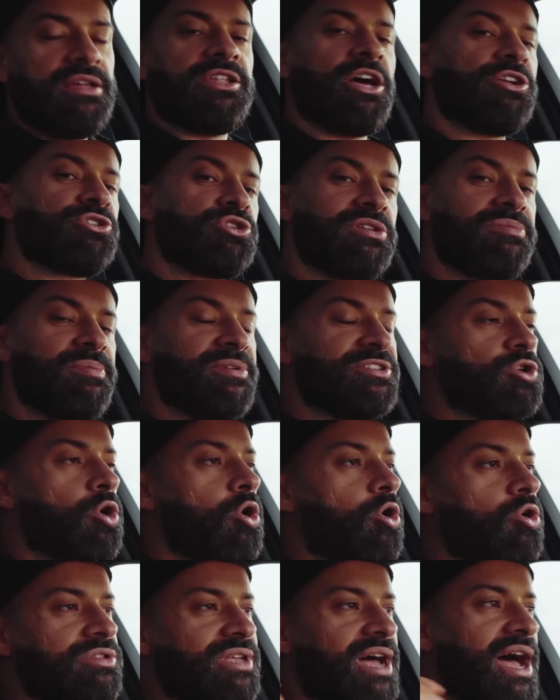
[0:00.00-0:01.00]
Now, truth be
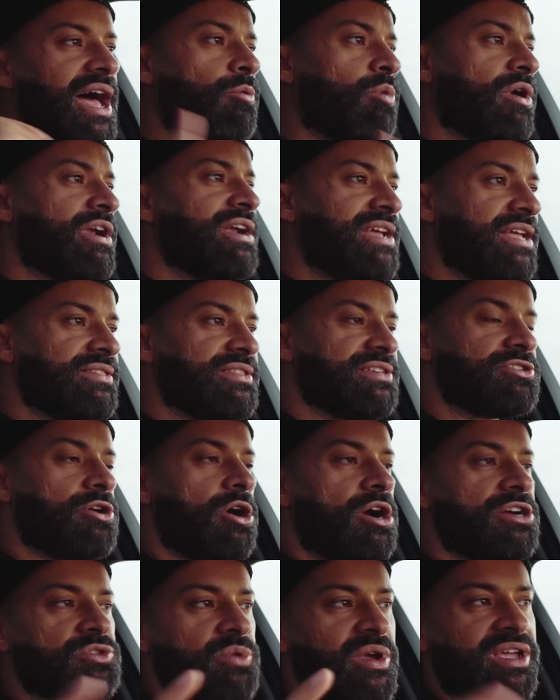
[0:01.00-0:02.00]
told, I wanted to get this
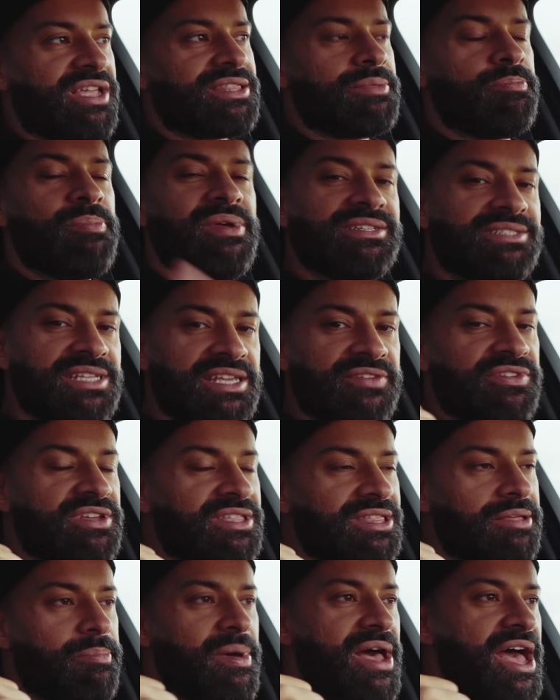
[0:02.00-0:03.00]
car so I get the big TV in
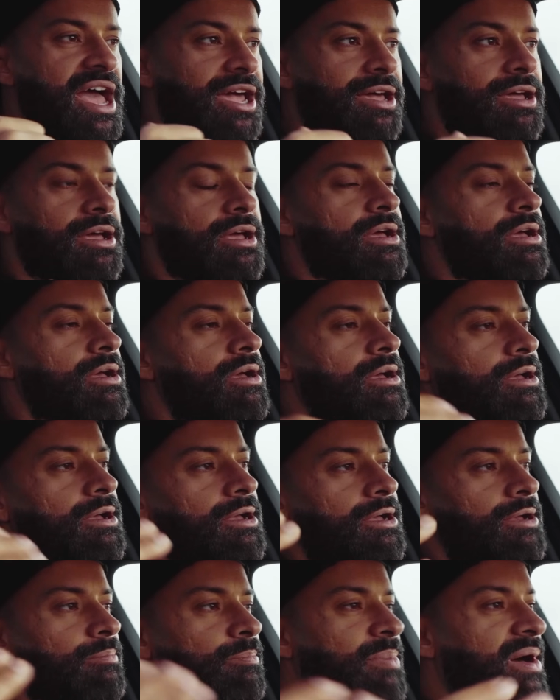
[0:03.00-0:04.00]
the back,
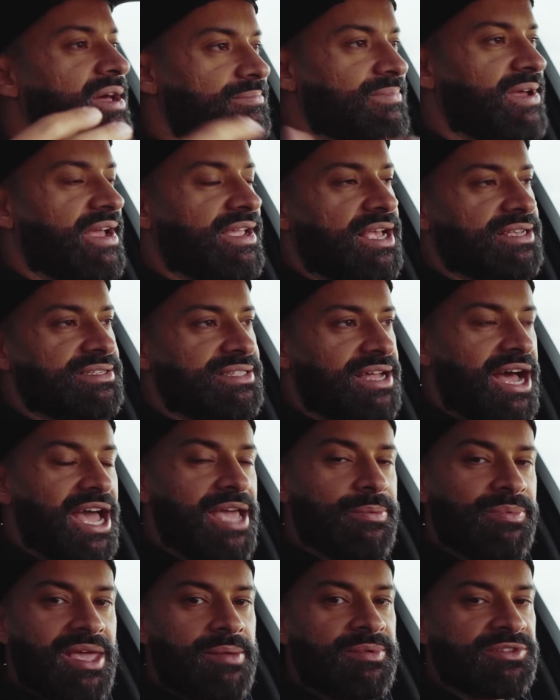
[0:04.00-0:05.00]
but I guess the
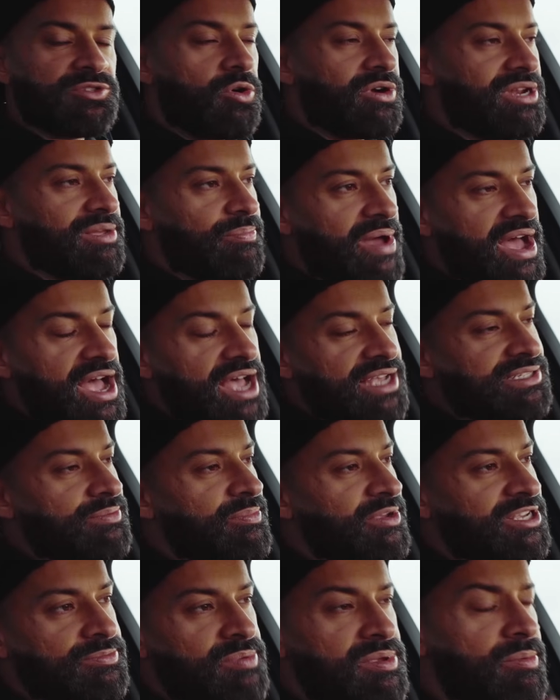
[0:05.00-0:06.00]
hype game is already passed
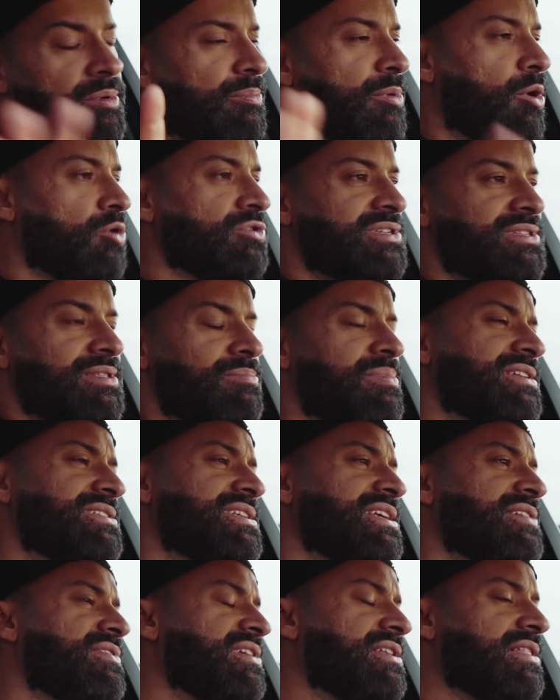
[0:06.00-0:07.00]
because people posted the big
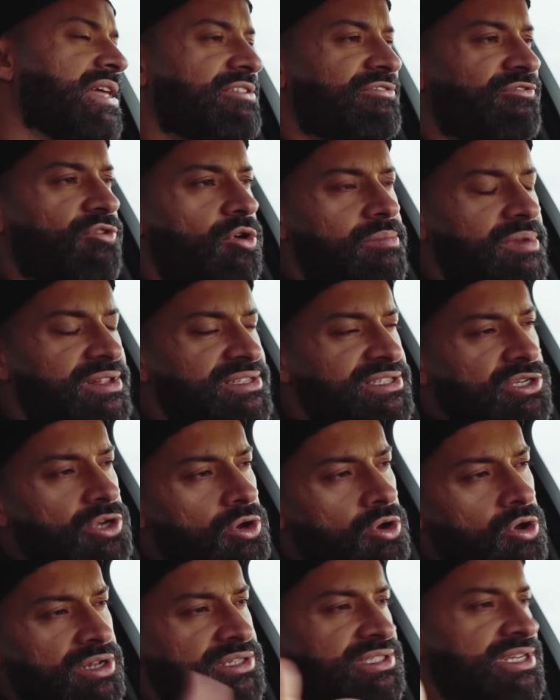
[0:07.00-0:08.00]
TV like 4 months
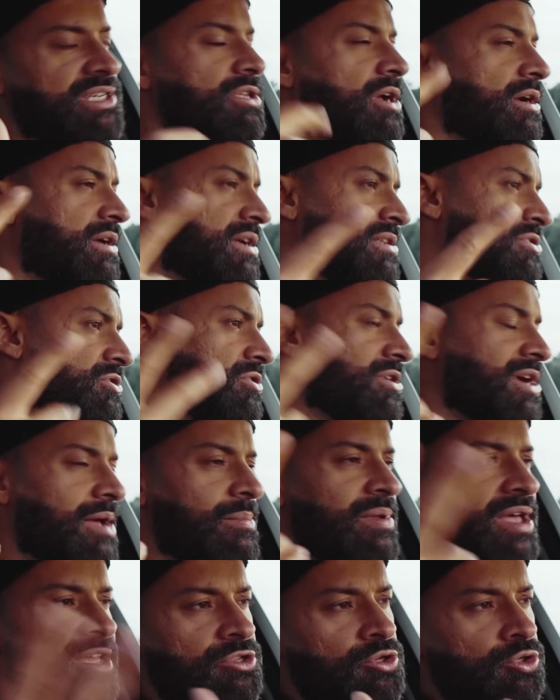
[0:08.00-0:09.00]
ago on TikTok, Instagram,
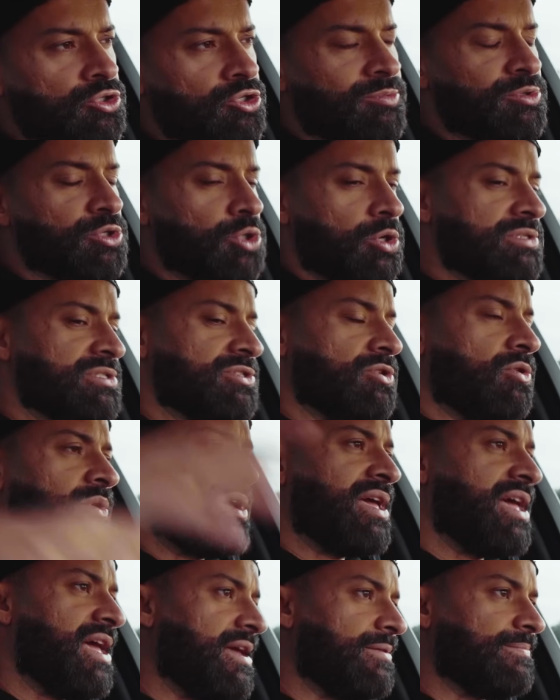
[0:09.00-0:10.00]
and YouTube Shorts, so
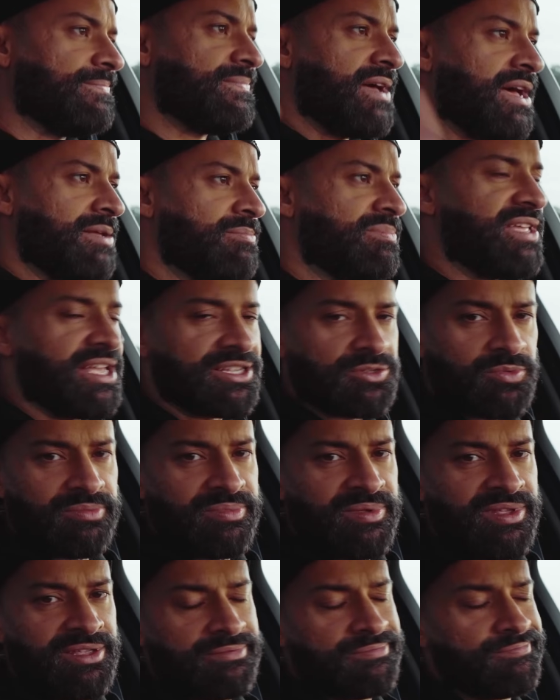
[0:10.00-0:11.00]
hey, I guess we'd
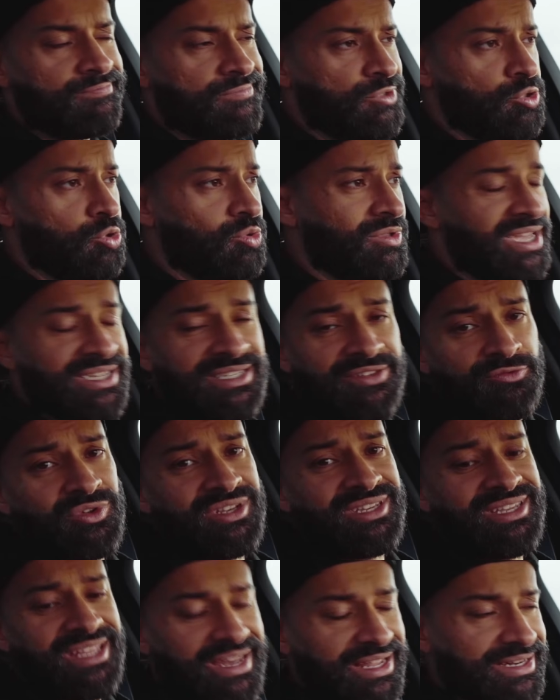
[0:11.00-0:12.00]
be too late if we
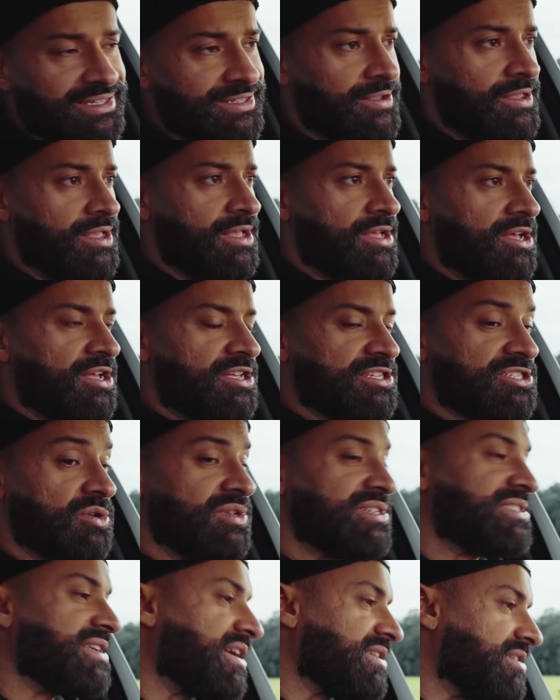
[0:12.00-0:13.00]
did it. So at
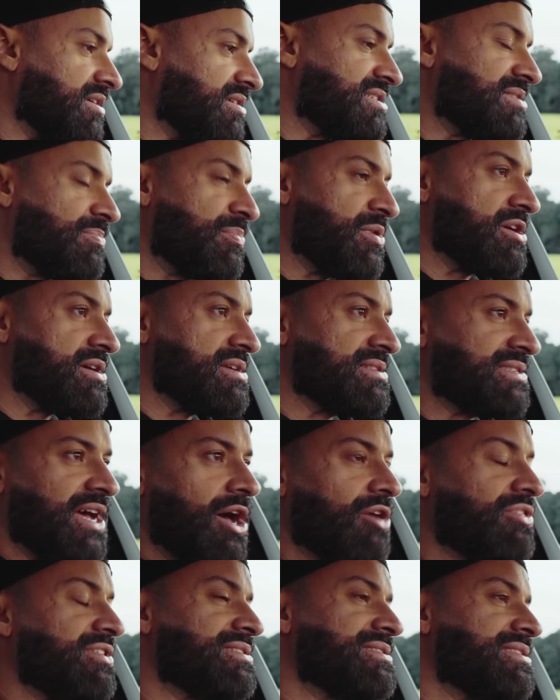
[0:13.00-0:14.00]
least I get to experience
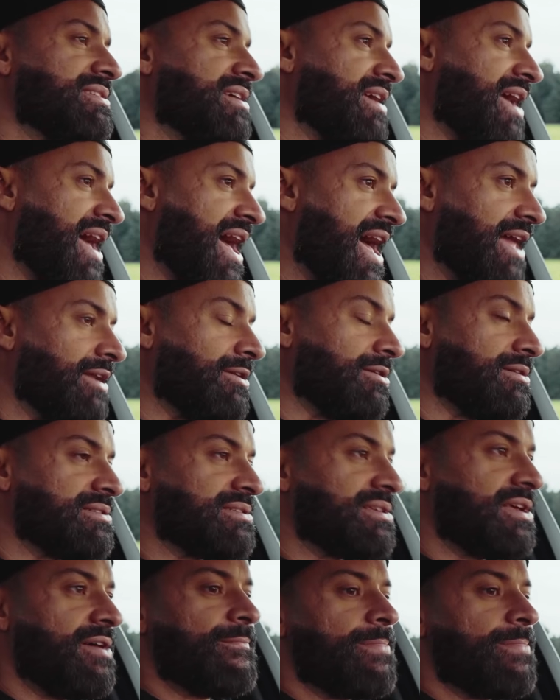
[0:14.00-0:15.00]
how this thing handles,